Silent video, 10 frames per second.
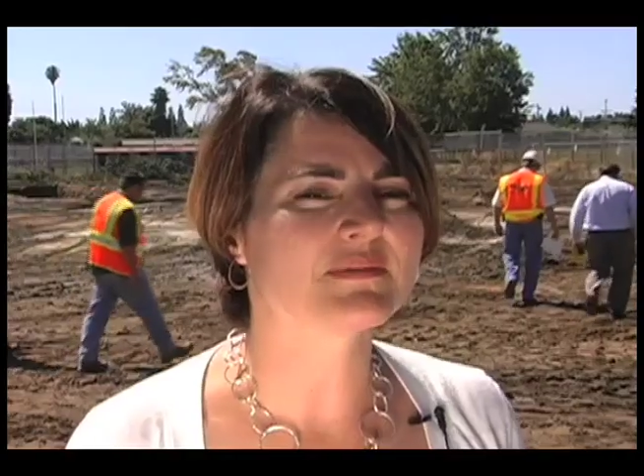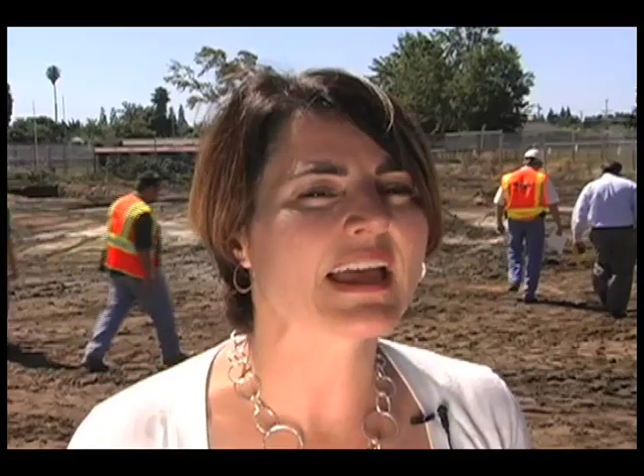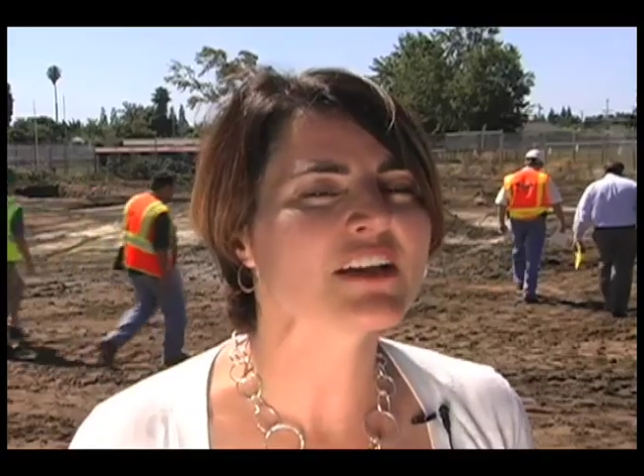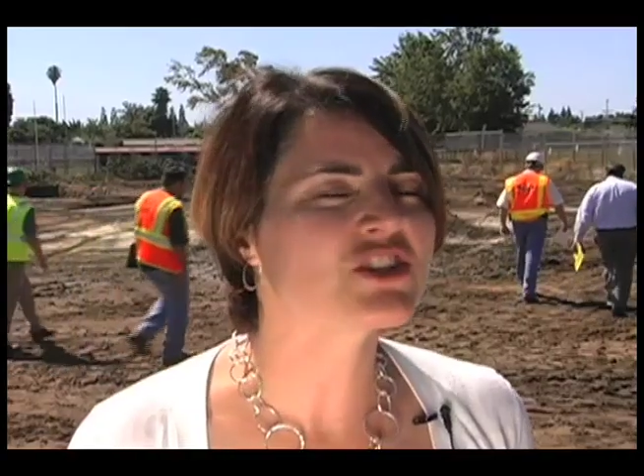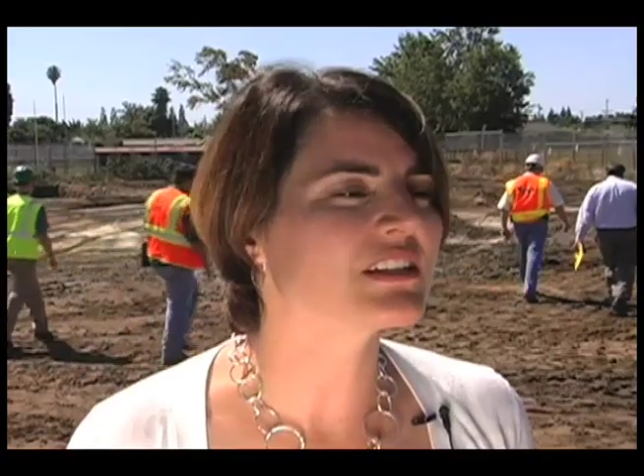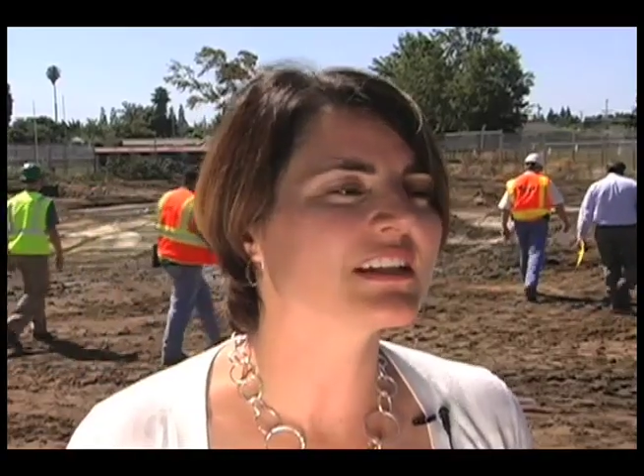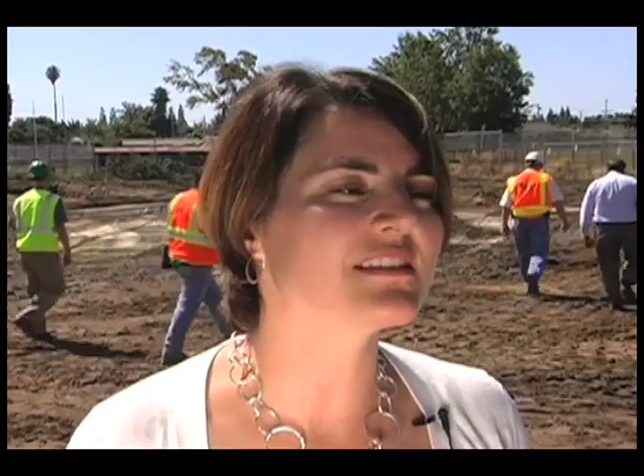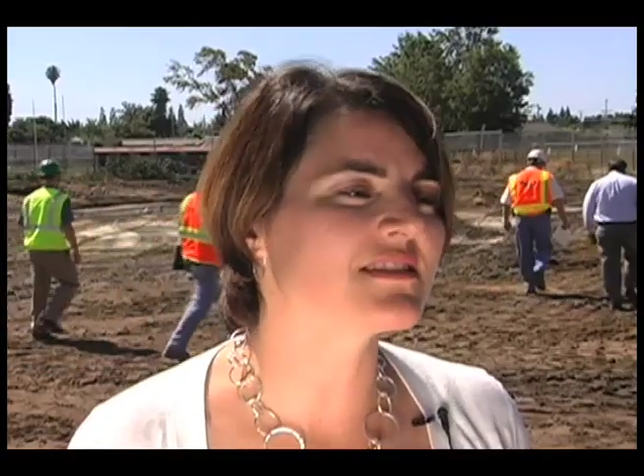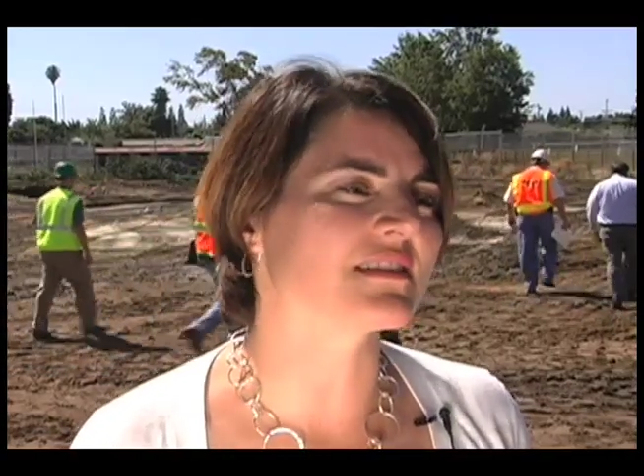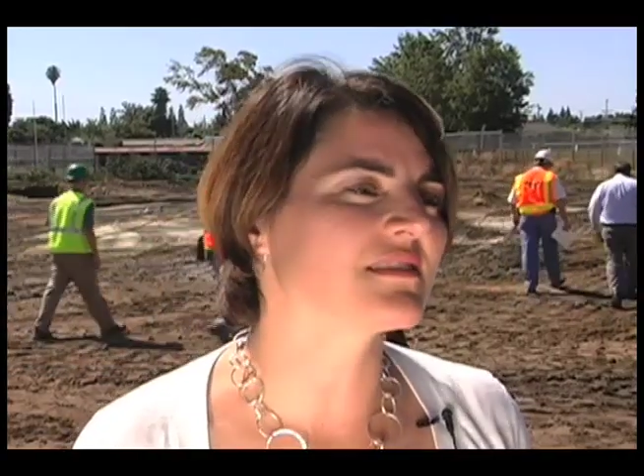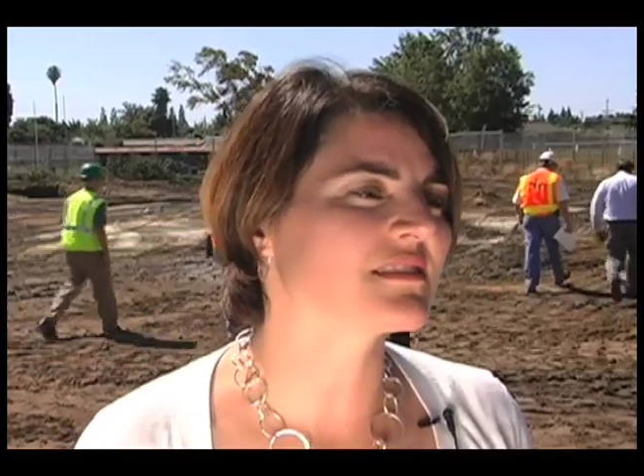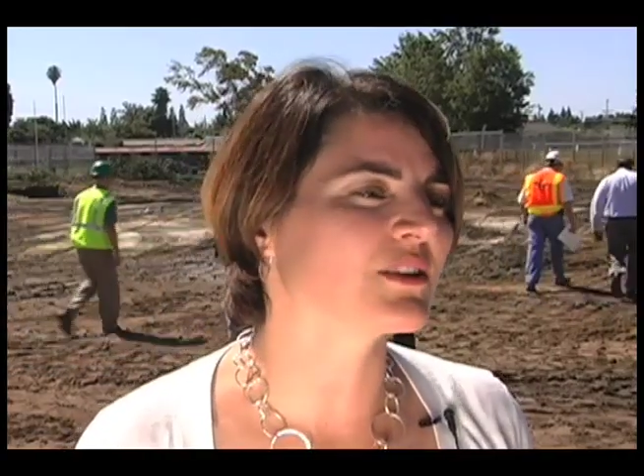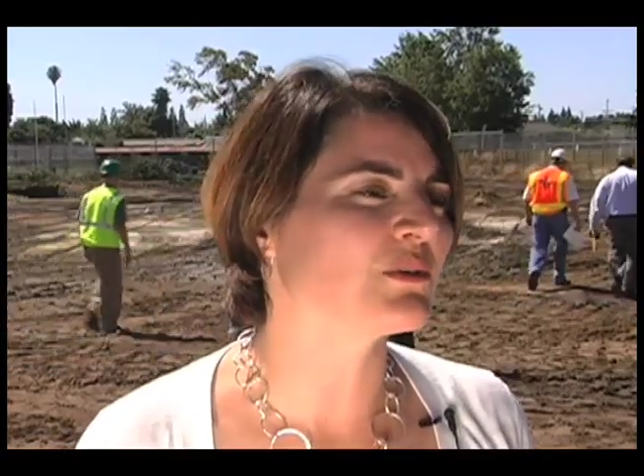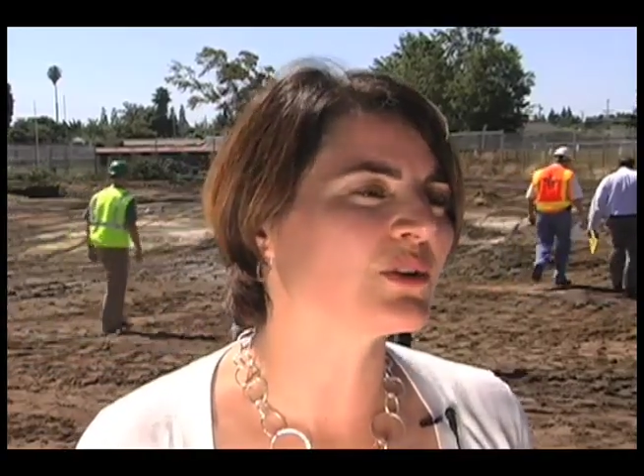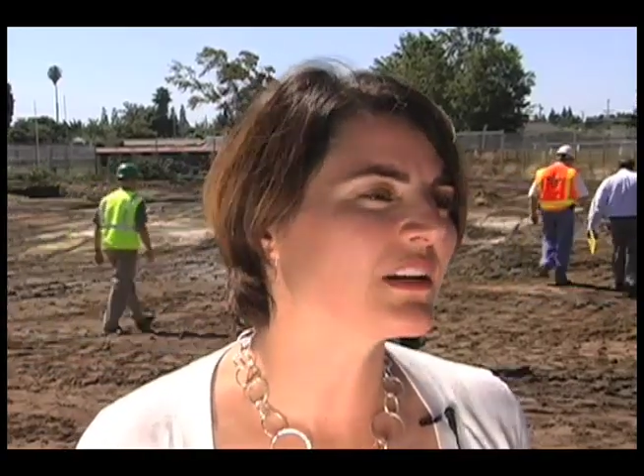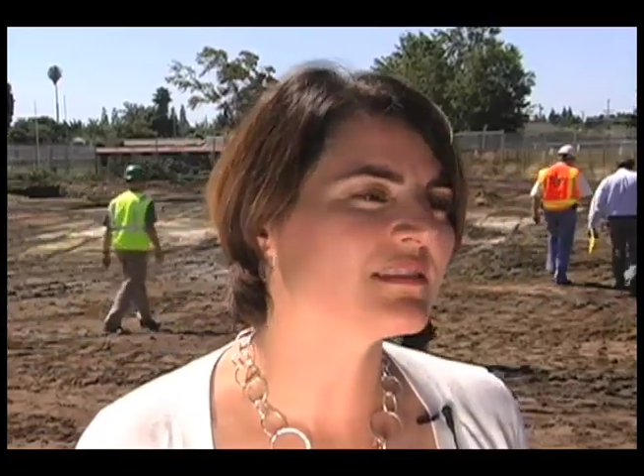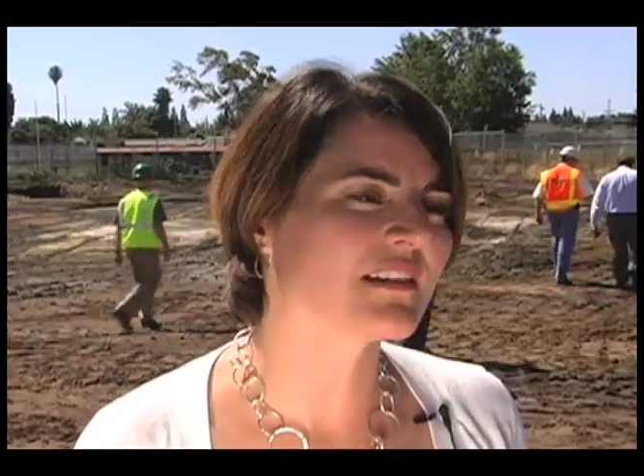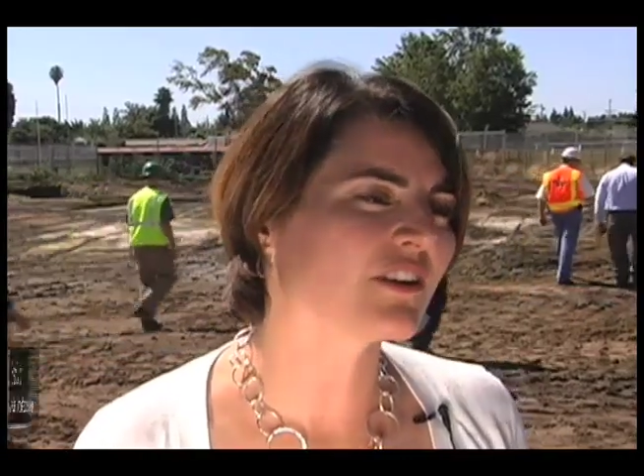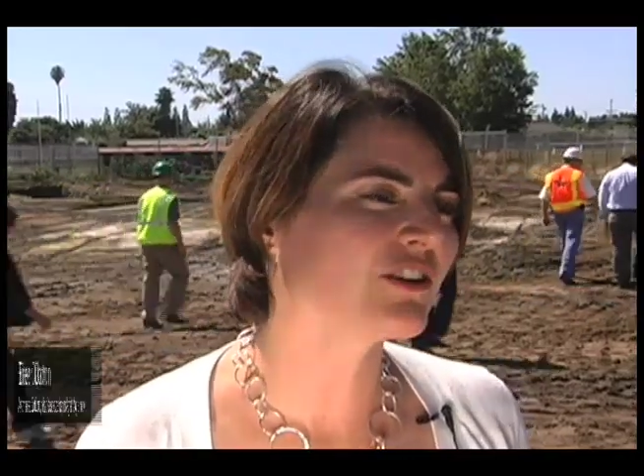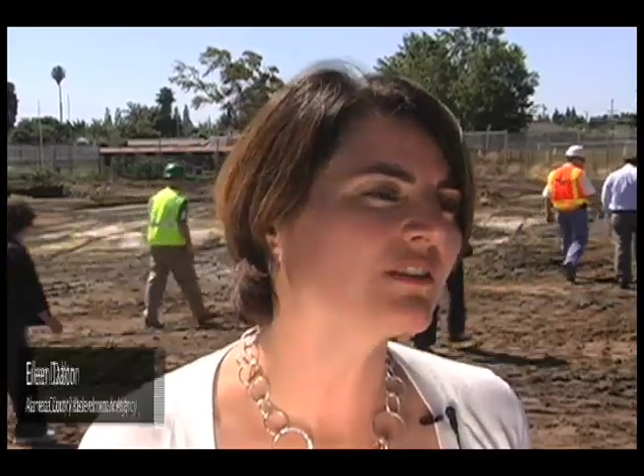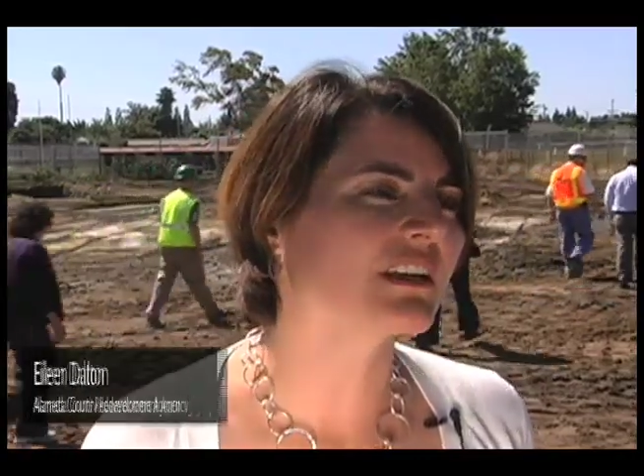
Ashland needs this community center.